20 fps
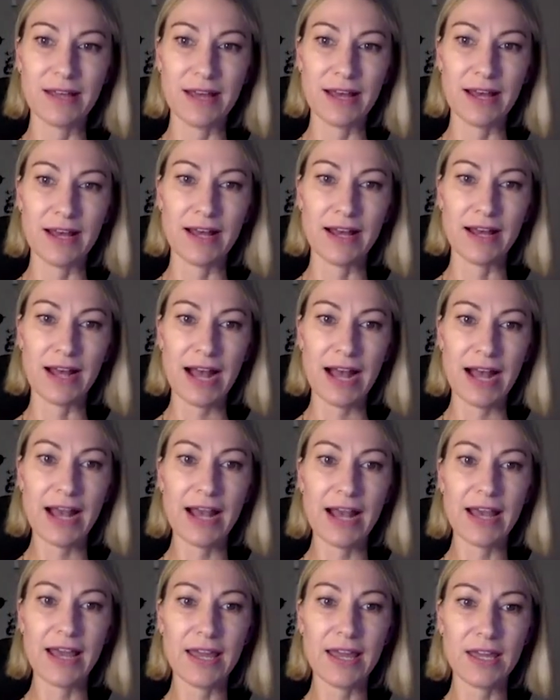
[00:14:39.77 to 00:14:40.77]
Uh,
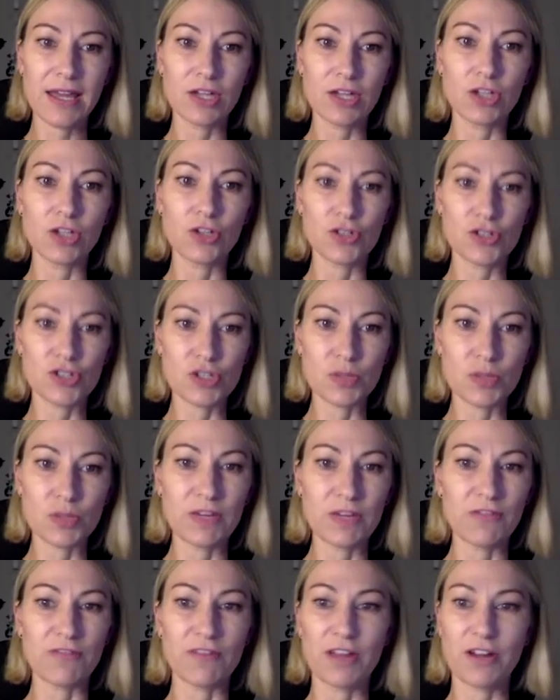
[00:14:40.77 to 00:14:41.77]
I used to be
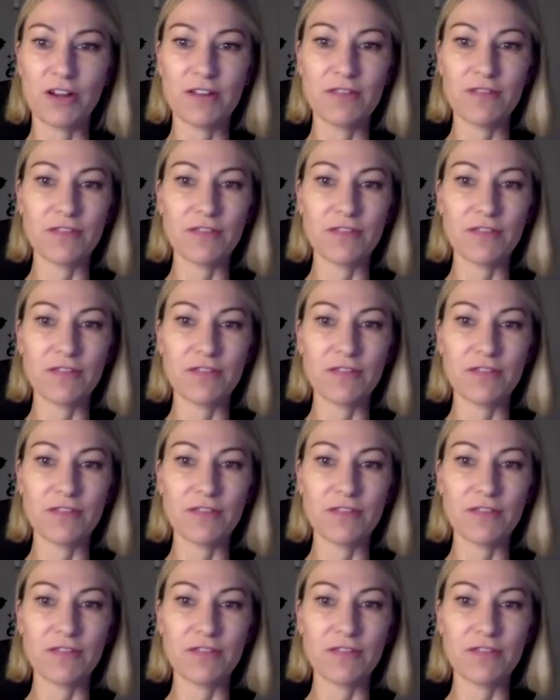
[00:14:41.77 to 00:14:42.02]
a very,